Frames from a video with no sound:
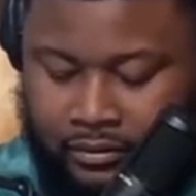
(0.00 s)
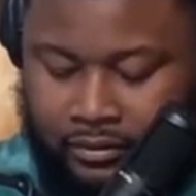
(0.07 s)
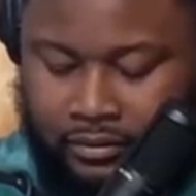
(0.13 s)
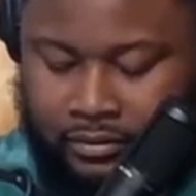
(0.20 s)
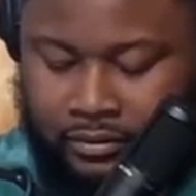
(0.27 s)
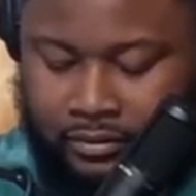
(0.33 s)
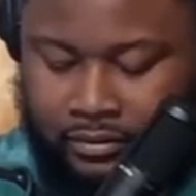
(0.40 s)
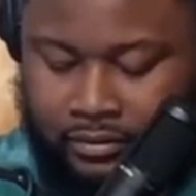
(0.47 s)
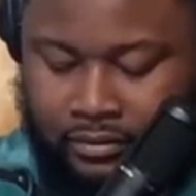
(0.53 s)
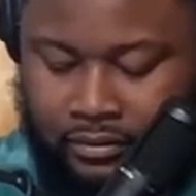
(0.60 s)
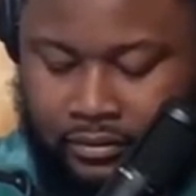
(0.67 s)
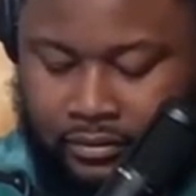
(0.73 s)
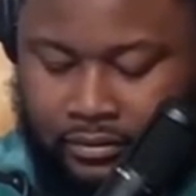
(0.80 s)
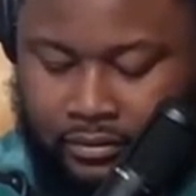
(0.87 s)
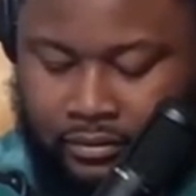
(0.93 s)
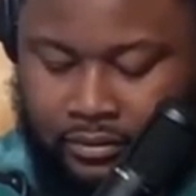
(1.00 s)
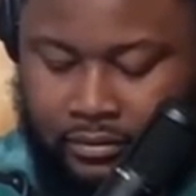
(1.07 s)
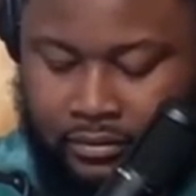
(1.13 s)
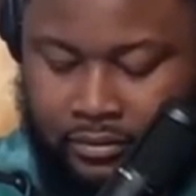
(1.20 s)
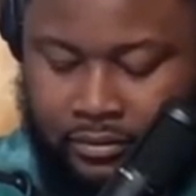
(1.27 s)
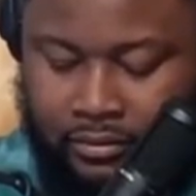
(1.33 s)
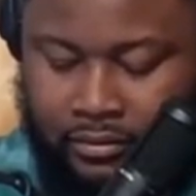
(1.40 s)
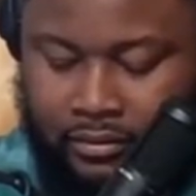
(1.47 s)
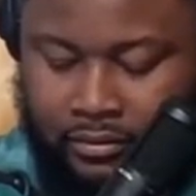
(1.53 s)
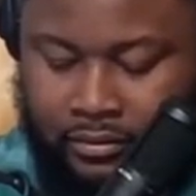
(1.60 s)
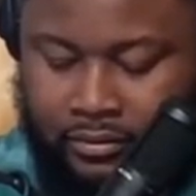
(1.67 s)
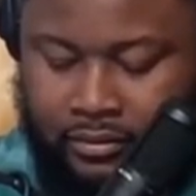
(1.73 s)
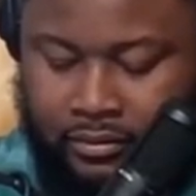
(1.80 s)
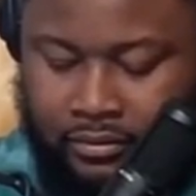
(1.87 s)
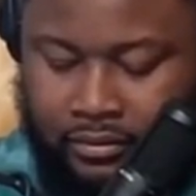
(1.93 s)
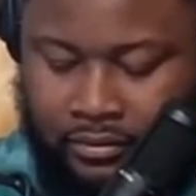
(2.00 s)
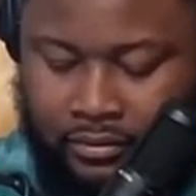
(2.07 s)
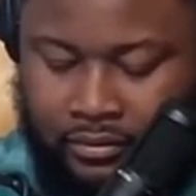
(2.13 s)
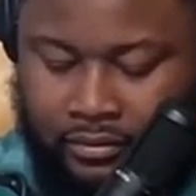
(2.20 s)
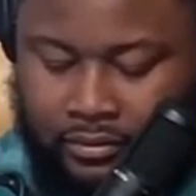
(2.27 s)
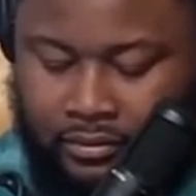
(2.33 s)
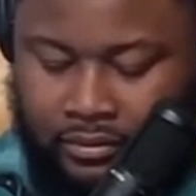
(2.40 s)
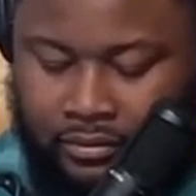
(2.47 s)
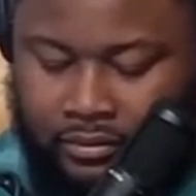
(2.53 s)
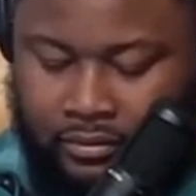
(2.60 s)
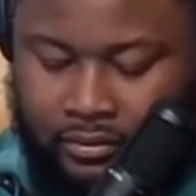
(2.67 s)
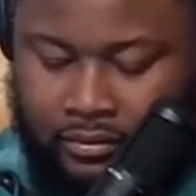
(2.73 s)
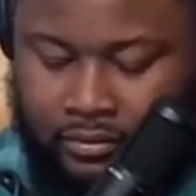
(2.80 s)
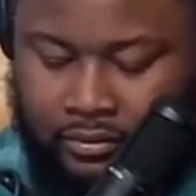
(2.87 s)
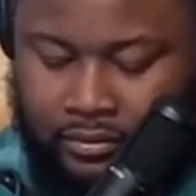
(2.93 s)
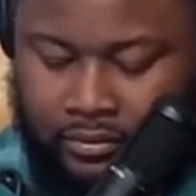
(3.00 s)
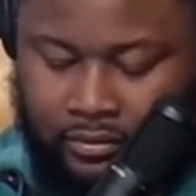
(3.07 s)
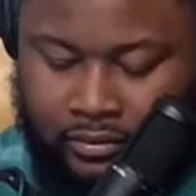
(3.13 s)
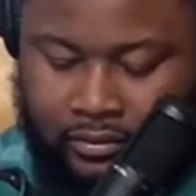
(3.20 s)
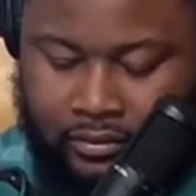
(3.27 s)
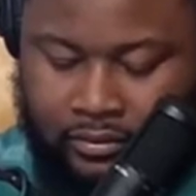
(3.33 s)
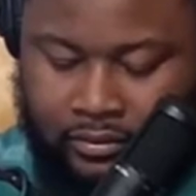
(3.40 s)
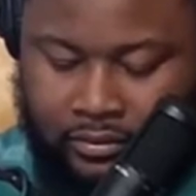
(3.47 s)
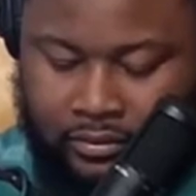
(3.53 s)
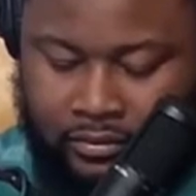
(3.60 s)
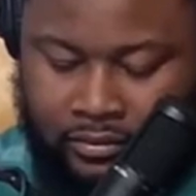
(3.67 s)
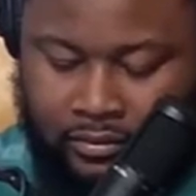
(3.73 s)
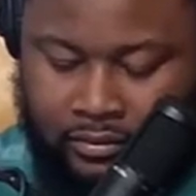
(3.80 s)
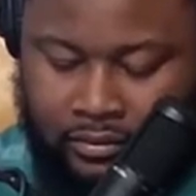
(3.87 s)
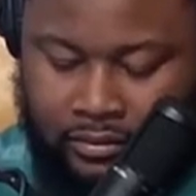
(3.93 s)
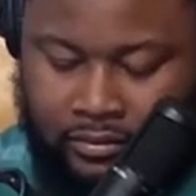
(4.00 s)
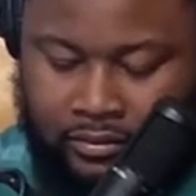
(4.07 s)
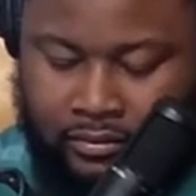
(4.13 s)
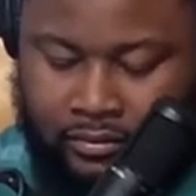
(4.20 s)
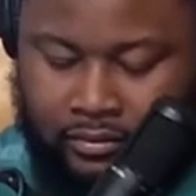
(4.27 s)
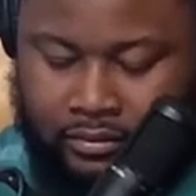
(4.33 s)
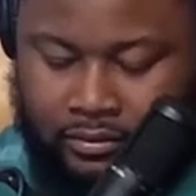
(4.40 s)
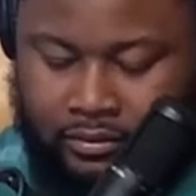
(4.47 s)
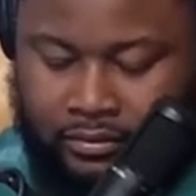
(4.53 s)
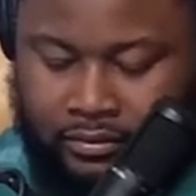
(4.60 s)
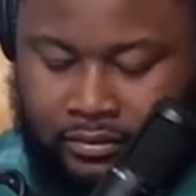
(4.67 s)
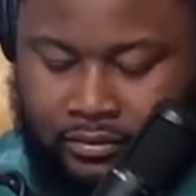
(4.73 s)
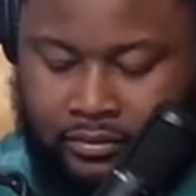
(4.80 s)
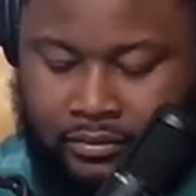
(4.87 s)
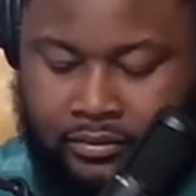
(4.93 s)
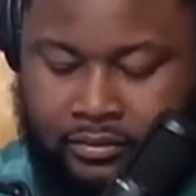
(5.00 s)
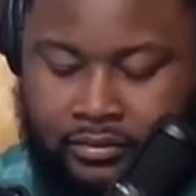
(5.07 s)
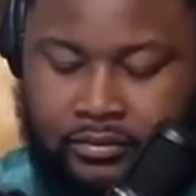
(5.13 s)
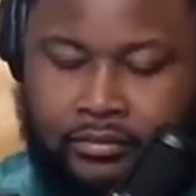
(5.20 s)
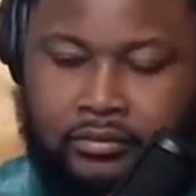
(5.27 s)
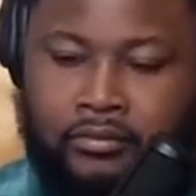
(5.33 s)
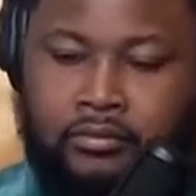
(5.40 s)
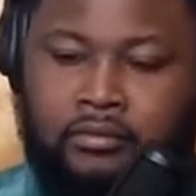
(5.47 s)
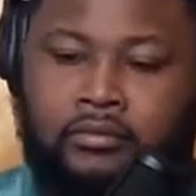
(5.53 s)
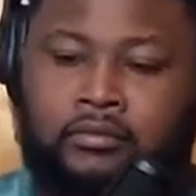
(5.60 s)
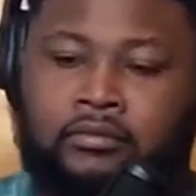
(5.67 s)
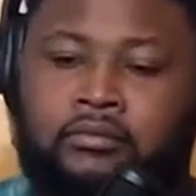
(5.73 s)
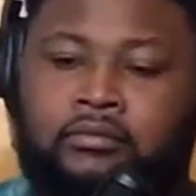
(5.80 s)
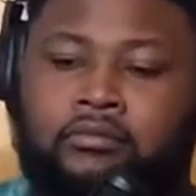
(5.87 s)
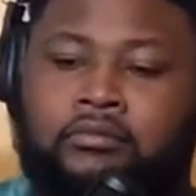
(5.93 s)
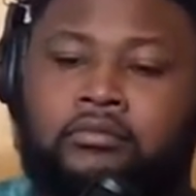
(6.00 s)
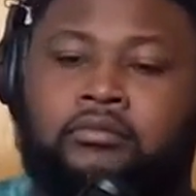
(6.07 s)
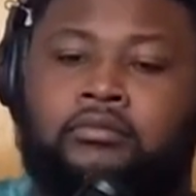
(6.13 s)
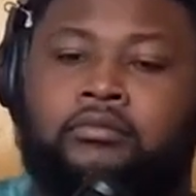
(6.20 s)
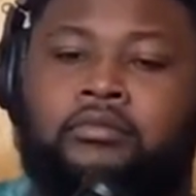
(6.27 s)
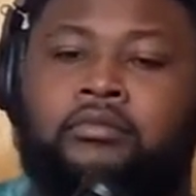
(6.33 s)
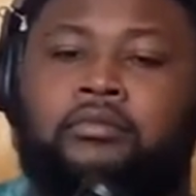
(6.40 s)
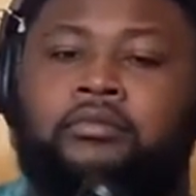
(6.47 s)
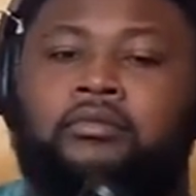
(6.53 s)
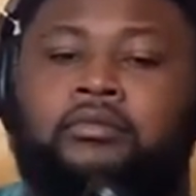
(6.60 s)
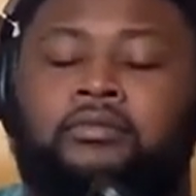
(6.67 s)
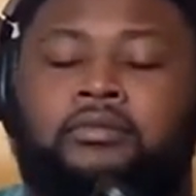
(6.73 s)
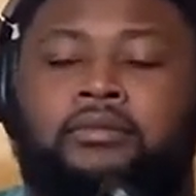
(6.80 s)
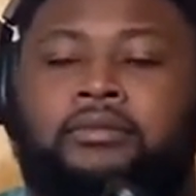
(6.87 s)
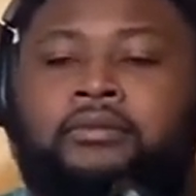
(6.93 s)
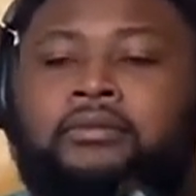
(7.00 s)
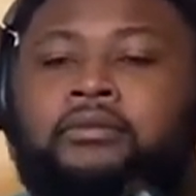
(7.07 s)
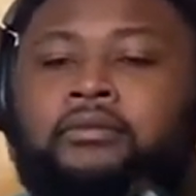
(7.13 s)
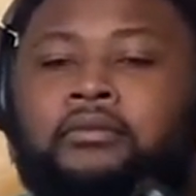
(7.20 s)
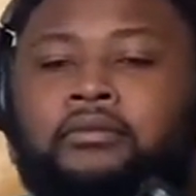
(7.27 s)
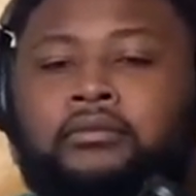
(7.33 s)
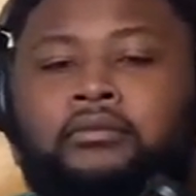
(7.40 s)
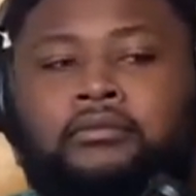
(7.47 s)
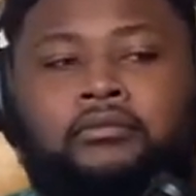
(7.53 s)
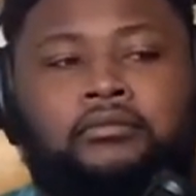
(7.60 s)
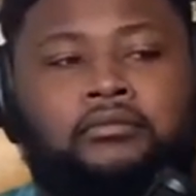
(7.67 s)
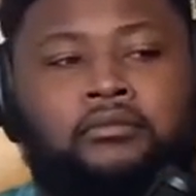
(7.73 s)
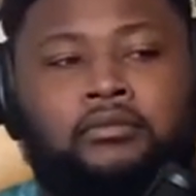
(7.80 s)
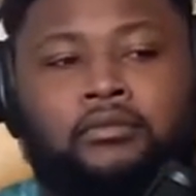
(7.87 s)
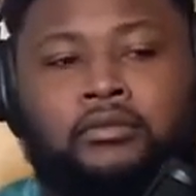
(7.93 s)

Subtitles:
(not speaking)